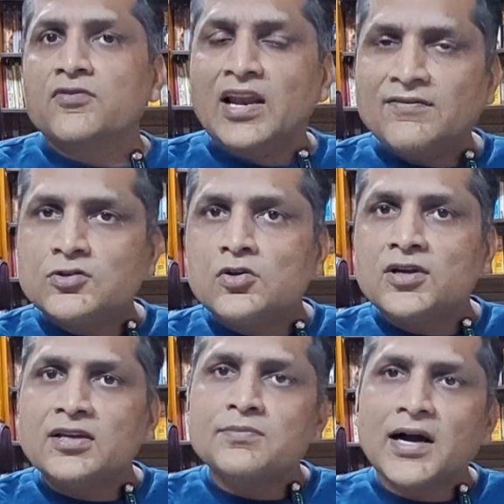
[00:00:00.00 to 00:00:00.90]
We'll have to
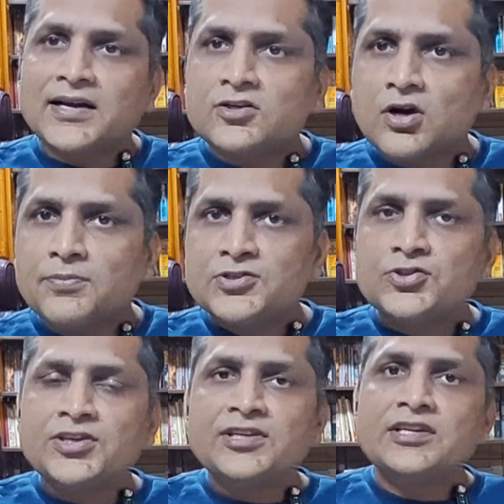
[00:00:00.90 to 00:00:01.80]
look at market
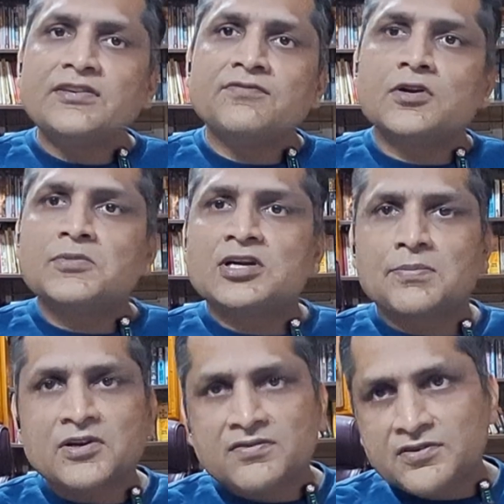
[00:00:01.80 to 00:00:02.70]
opportunity from a
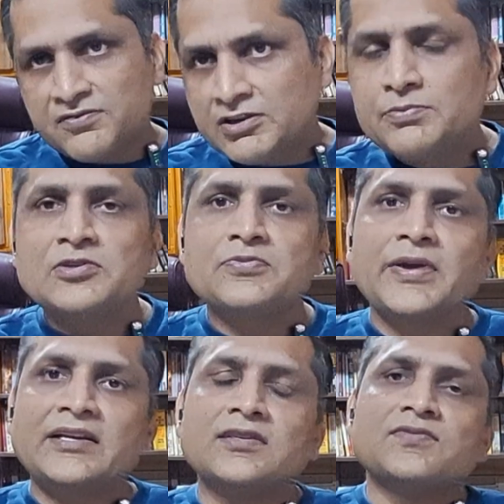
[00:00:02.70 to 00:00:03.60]
couple of different
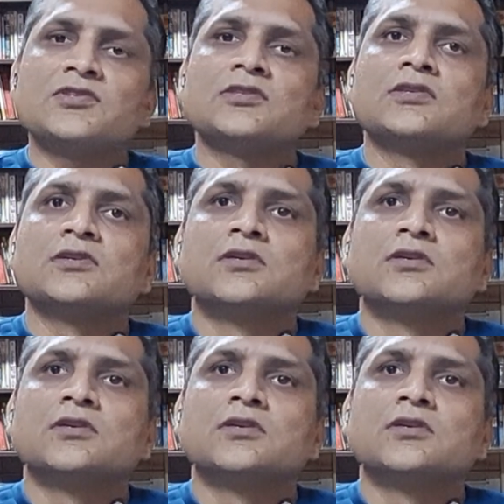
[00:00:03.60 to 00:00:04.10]
perspectives.